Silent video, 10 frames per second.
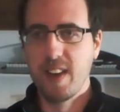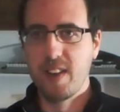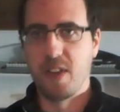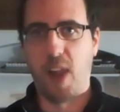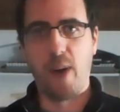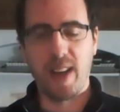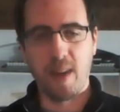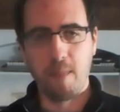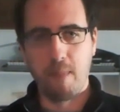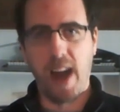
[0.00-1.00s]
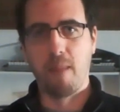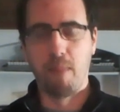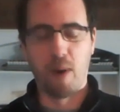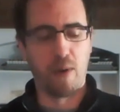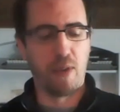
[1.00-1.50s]
So now I combine them
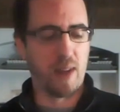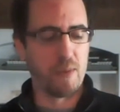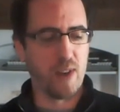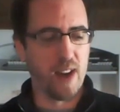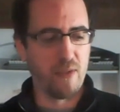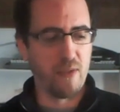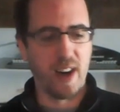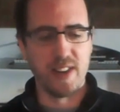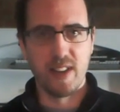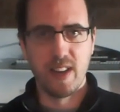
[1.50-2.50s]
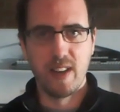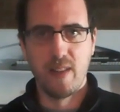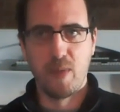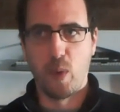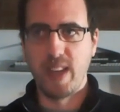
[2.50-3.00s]
both, and I'm trying to find
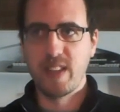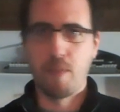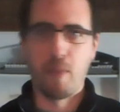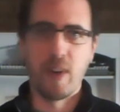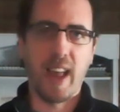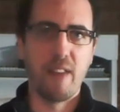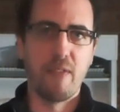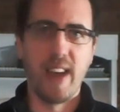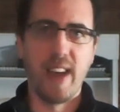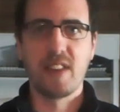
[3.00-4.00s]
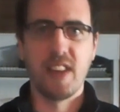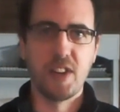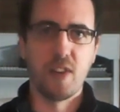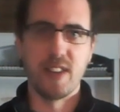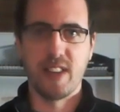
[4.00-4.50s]
ways of bringing advanced,
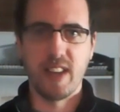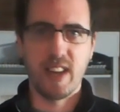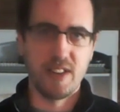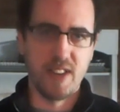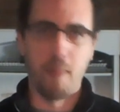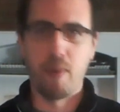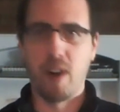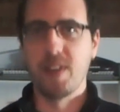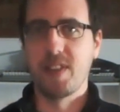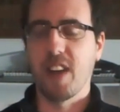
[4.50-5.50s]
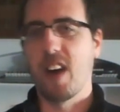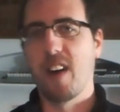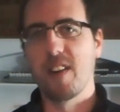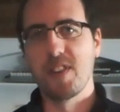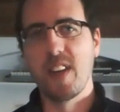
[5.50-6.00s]
interesting, contemporary
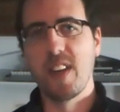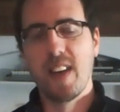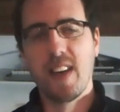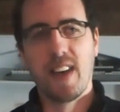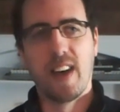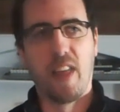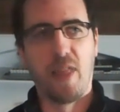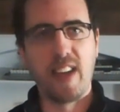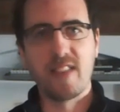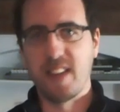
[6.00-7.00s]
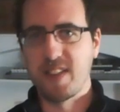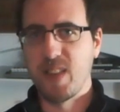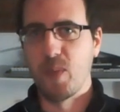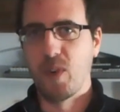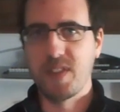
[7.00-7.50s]
technology uh, things that
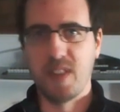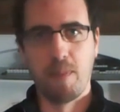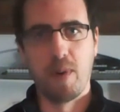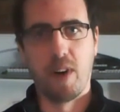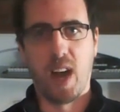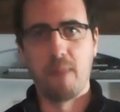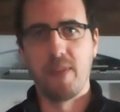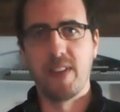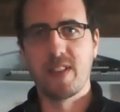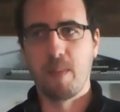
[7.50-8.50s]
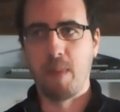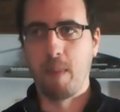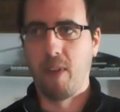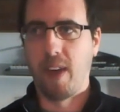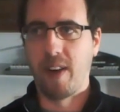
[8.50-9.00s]
seem really simple and obvious to
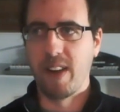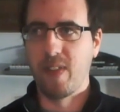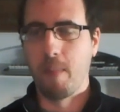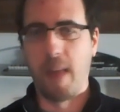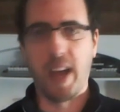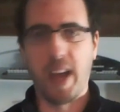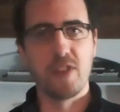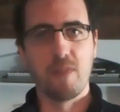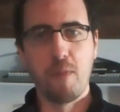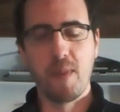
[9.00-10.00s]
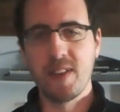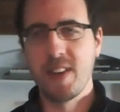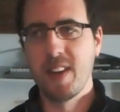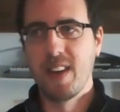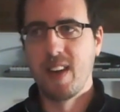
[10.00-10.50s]
people that are in the makers movement,
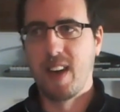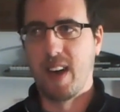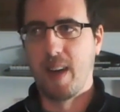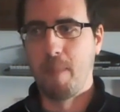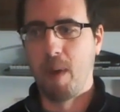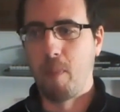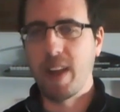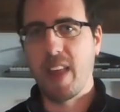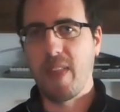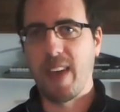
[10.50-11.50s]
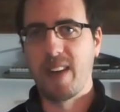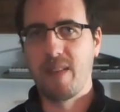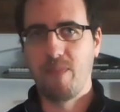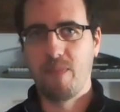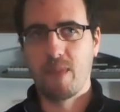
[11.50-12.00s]
uh, but bringing that
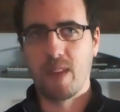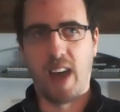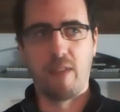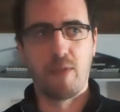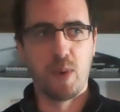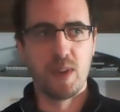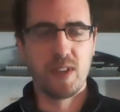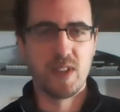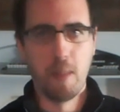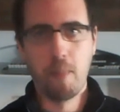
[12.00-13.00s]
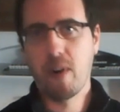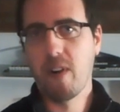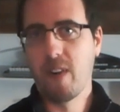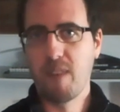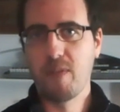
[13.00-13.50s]
kind of to a simpler
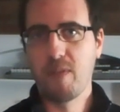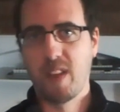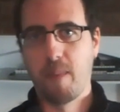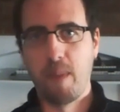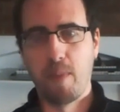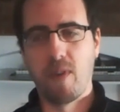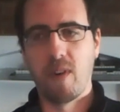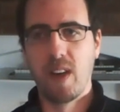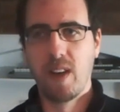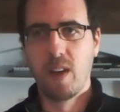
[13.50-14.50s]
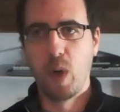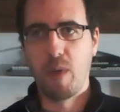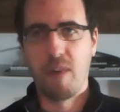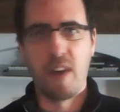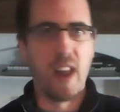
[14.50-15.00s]
level so that people who
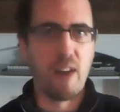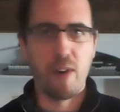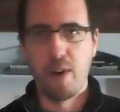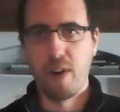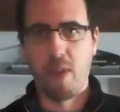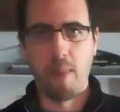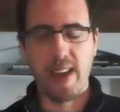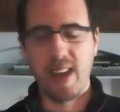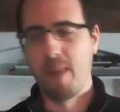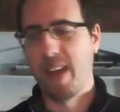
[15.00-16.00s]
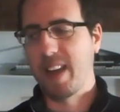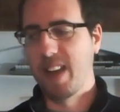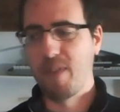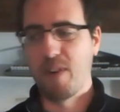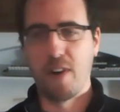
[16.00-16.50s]
have never heard of the Makey Makey,
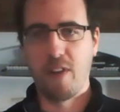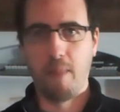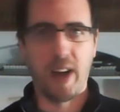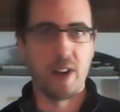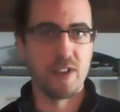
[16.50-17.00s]
never heard of the makers